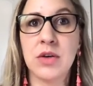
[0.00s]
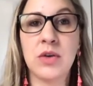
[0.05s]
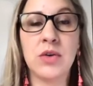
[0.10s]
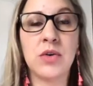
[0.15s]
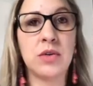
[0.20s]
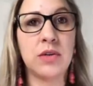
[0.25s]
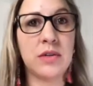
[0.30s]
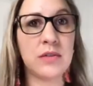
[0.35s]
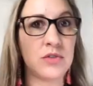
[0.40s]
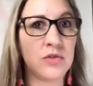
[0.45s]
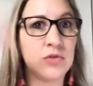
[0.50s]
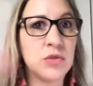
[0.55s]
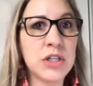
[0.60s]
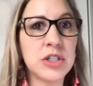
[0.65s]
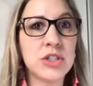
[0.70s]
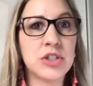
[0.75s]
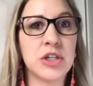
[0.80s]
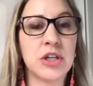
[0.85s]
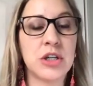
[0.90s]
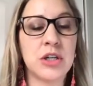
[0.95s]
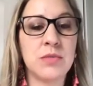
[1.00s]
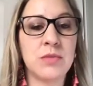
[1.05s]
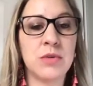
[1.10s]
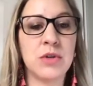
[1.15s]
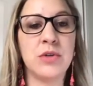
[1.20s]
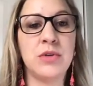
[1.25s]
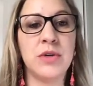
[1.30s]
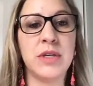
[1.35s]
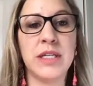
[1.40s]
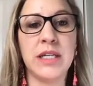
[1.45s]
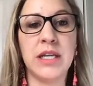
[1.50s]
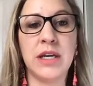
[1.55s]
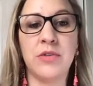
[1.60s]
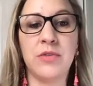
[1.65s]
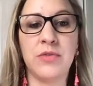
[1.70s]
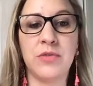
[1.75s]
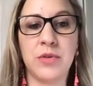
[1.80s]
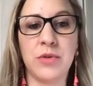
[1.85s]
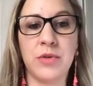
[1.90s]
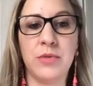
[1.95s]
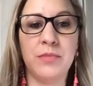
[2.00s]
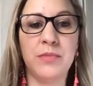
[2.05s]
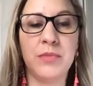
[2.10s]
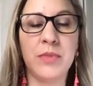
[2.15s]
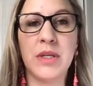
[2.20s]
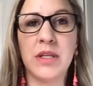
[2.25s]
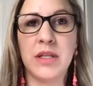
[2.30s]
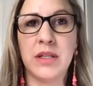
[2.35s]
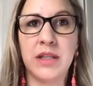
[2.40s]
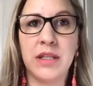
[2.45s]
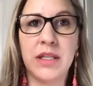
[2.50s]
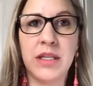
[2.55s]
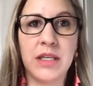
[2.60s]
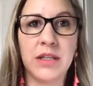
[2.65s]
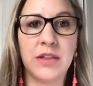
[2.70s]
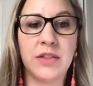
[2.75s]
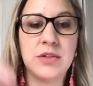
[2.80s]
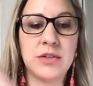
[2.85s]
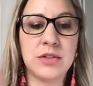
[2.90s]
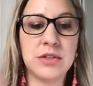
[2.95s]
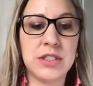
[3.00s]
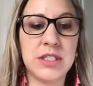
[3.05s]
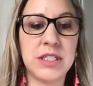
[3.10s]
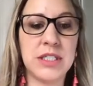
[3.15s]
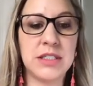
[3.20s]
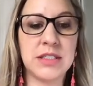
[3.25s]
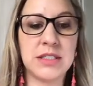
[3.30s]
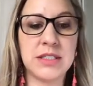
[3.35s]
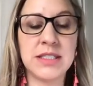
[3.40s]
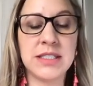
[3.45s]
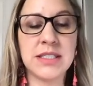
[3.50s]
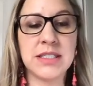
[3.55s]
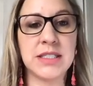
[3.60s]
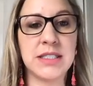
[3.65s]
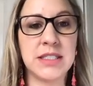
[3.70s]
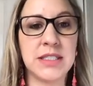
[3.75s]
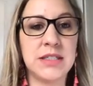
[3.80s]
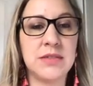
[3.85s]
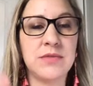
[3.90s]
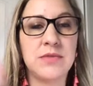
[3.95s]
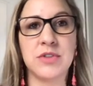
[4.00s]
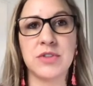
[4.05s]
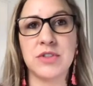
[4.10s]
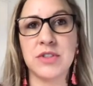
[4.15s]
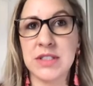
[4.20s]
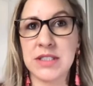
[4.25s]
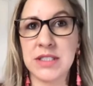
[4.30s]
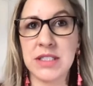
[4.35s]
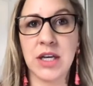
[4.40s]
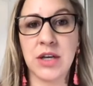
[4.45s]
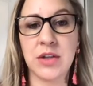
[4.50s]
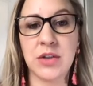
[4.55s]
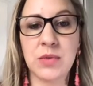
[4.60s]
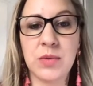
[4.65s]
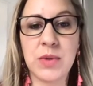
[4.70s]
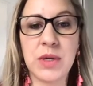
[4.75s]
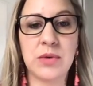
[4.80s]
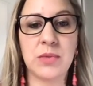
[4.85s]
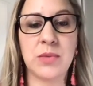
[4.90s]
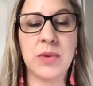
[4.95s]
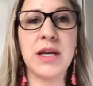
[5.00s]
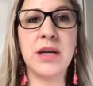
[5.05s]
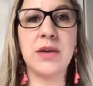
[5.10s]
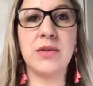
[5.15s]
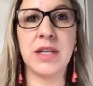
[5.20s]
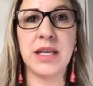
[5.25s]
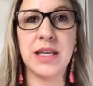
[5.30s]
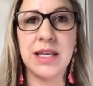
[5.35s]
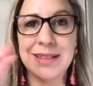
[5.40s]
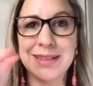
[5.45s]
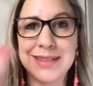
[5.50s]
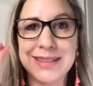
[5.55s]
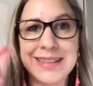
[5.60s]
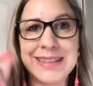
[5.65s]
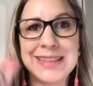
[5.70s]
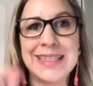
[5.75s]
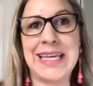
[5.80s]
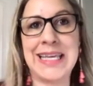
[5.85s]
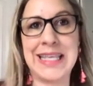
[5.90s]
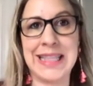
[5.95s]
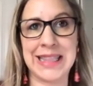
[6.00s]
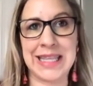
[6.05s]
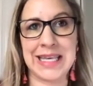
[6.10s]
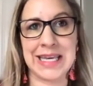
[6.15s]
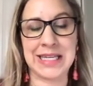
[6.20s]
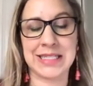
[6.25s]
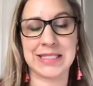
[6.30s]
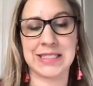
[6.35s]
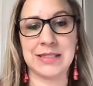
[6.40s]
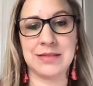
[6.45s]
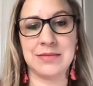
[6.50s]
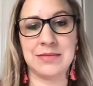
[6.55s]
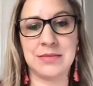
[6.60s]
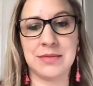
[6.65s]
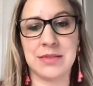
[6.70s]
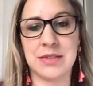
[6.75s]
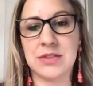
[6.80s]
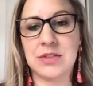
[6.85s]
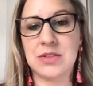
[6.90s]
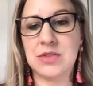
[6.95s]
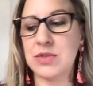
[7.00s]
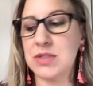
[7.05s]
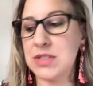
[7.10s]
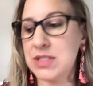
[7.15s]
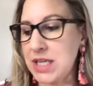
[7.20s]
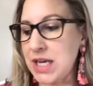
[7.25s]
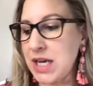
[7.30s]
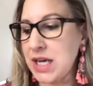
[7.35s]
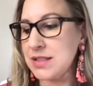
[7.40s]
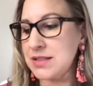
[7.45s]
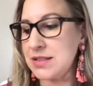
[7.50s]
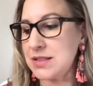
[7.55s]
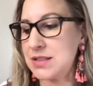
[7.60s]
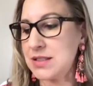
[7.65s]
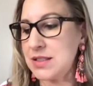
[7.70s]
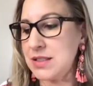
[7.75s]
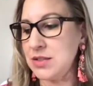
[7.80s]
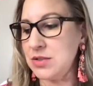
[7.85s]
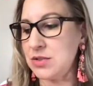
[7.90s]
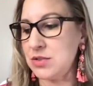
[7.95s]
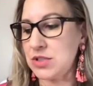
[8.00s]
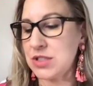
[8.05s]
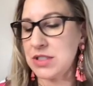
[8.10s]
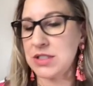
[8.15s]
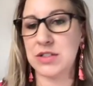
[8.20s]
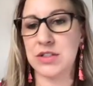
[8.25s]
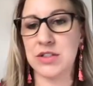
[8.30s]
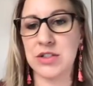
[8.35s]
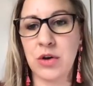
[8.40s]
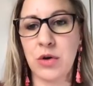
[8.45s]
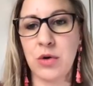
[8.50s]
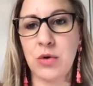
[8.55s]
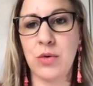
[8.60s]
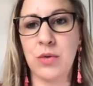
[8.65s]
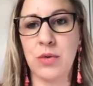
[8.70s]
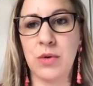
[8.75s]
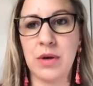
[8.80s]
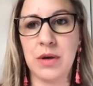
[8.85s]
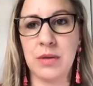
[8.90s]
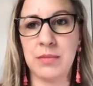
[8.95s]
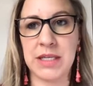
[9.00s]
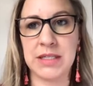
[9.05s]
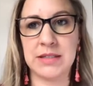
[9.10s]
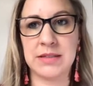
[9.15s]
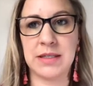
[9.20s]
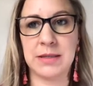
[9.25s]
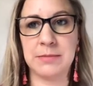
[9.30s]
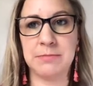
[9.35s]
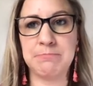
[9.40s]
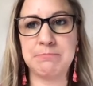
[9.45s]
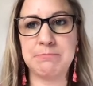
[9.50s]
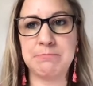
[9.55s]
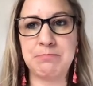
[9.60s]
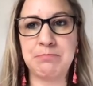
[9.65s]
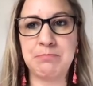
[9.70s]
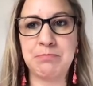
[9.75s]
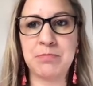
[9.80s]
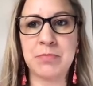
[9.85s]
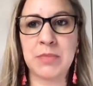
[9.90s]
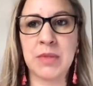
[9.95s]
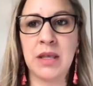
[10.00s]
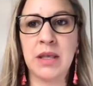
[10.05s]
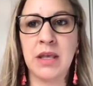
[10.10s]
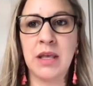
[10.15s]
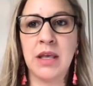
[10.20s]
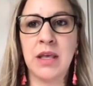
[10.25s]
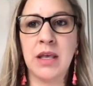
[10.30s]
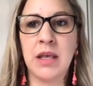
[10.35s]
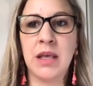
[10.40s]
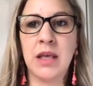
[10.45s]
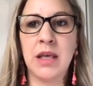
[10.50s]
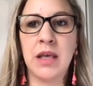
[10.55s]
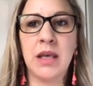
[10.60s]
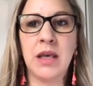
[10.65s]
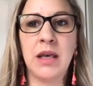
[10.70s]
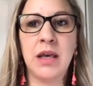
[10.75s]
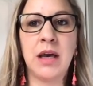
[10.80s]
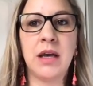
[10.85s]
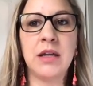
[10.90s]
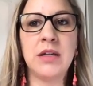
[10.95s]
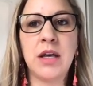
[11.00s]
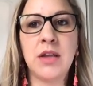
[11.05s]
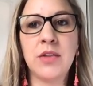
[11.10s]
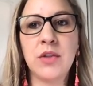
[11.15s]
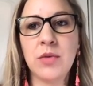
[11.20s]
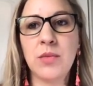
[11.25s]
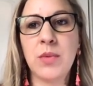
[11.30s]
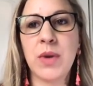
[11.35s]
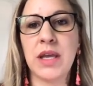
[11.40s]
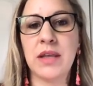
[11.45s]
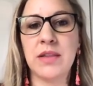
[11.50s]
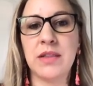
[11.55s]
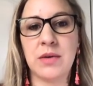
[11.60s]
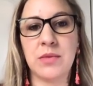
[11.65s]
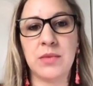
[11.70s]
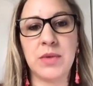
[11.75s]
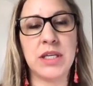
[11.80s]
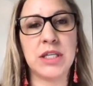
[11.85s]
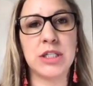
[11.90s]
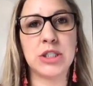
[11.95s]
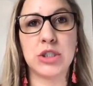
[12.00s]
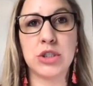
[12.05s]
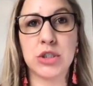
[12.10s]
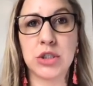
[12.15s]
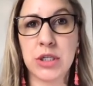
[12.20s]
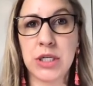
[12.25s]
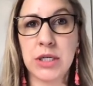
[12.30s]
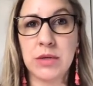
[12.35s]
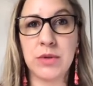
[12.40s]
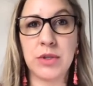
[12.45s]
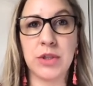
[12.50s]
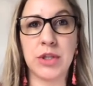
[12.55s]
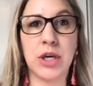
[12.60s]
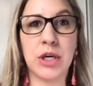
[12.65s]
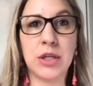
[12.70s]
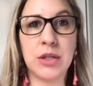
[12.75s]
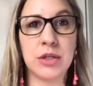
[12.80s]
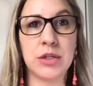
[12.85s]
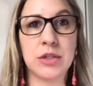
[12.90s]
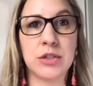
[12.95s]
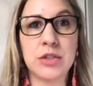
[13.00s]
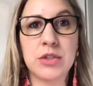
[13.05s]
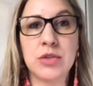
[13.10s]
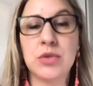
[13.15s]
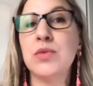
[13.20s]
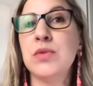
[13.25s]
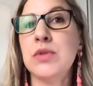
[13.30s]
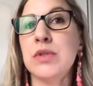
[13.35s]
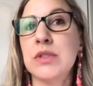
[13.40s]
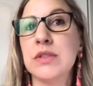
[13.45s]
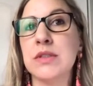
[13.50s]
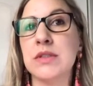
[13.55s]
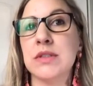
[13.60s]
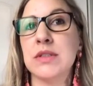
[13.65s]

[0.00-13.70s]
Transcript: structure. We're going now from the 13 to 16 versus the other way around, like that. So stacks is huge. That's so amazing. Another way that we integrate with other tools